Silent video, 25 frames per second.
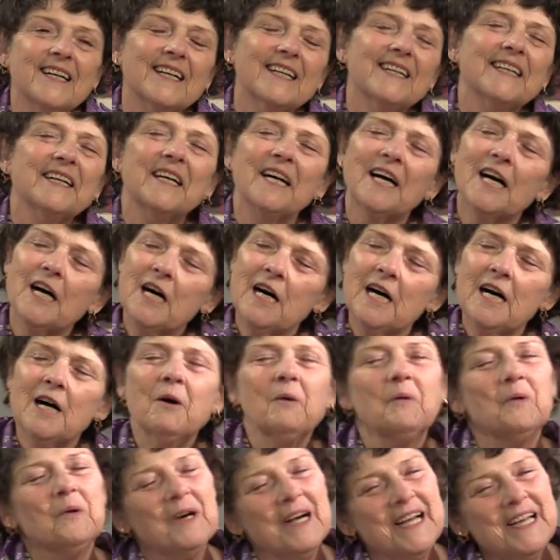
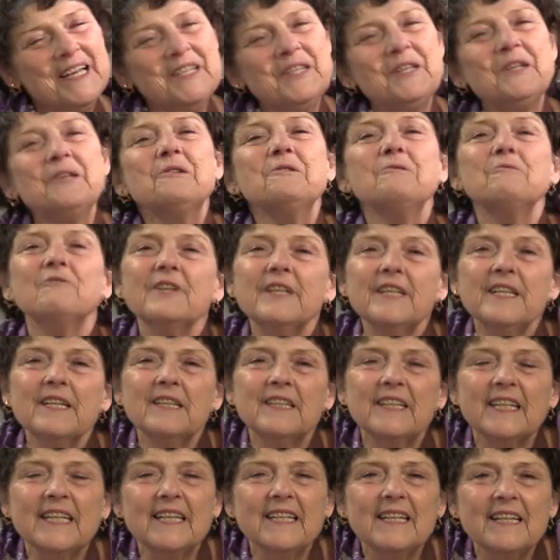When you
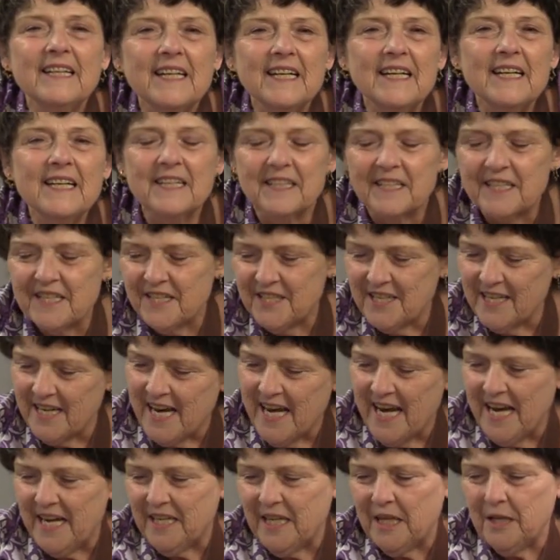really need a
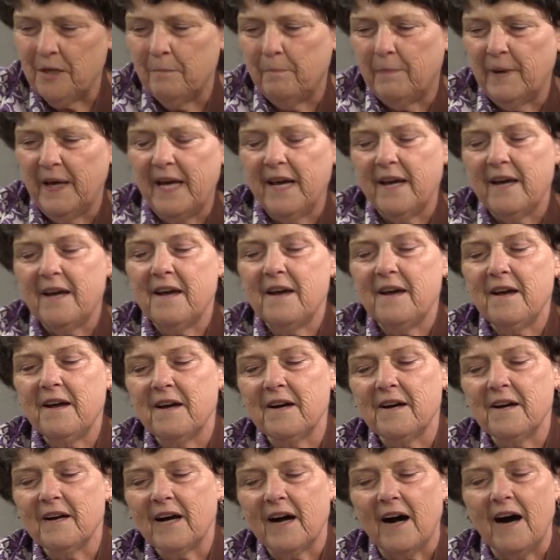teddy
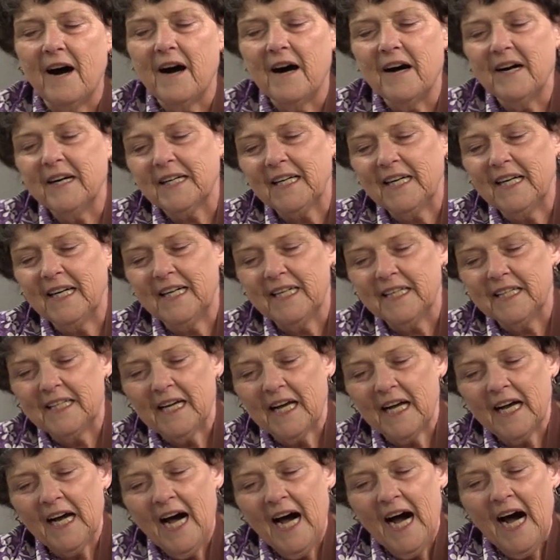bear hug,
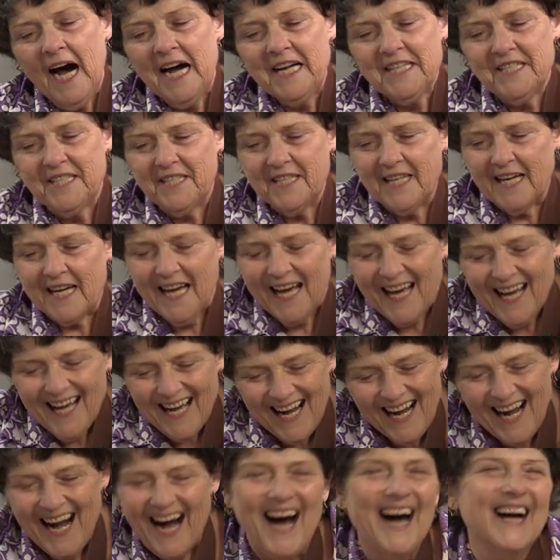
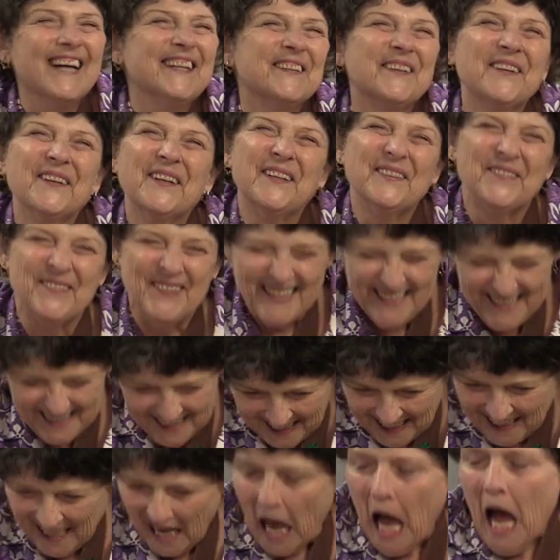I love
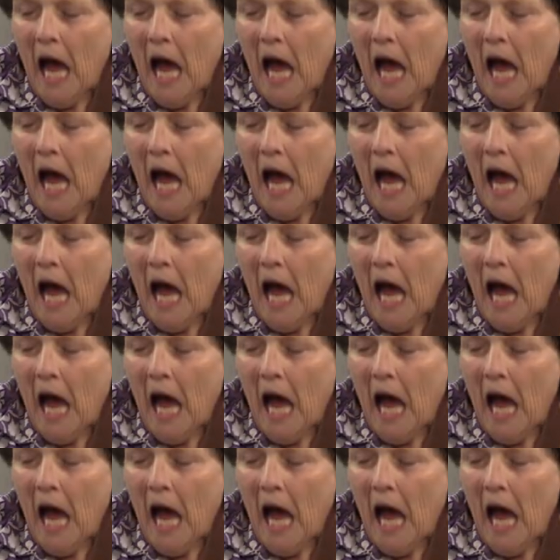it.